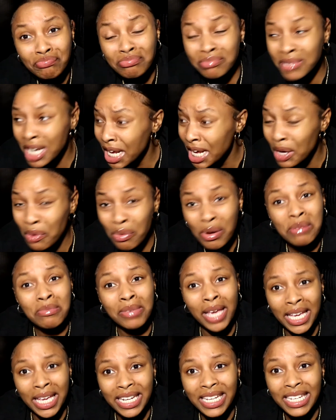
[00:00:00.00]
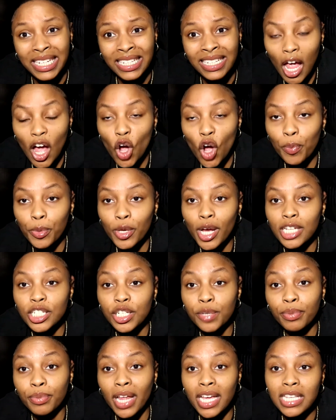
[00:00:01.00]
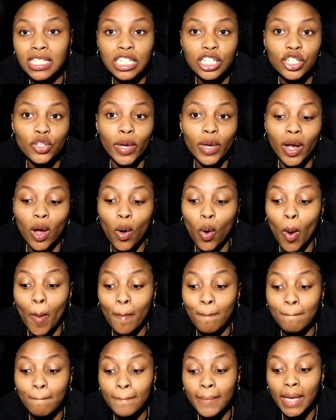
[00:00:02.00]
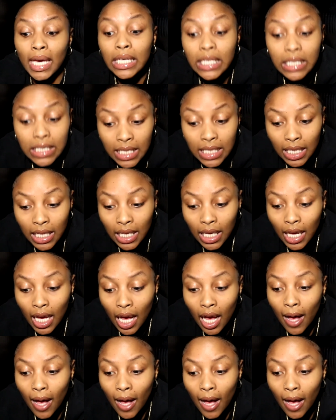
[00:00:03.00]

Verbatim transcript: Nigga, we made it. I hope you guys are blessed and doing amazing.